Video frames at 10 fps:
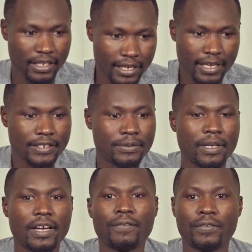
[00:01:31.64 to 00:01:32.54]
guys, we
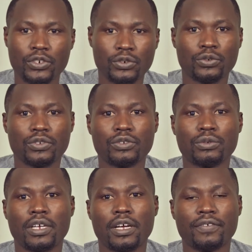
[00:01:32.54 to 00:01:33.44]
have visions,
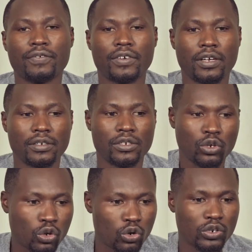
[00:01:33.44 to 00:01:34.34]
we have
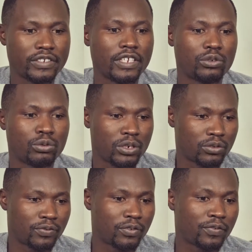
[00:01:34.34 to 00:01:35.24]
goals that we want
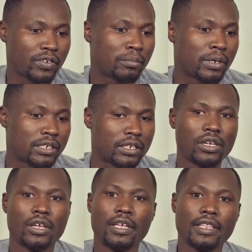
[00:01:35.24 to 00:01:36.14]
to fulfill, but
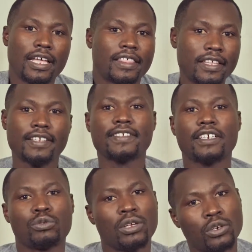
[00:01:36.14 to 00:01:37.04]
there are things
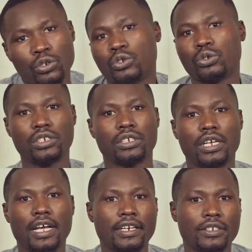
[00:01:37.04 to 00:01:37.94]
that we are not doing.
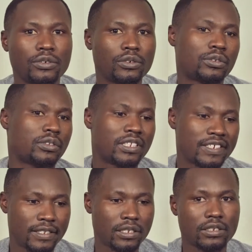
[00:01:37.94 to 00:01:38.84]
And you know,
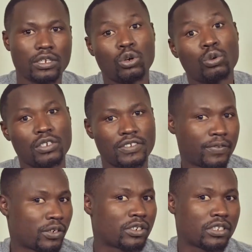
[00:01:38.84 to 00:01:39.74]
these things are always
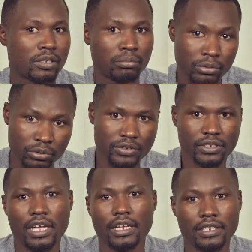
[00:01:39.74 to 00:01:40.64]
found in the
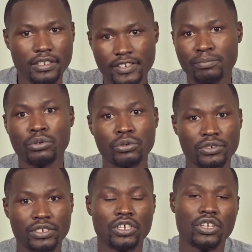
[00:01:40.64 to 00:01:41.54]
books. And these
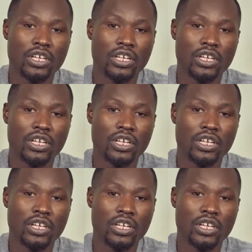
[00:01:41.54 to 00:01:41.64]
books,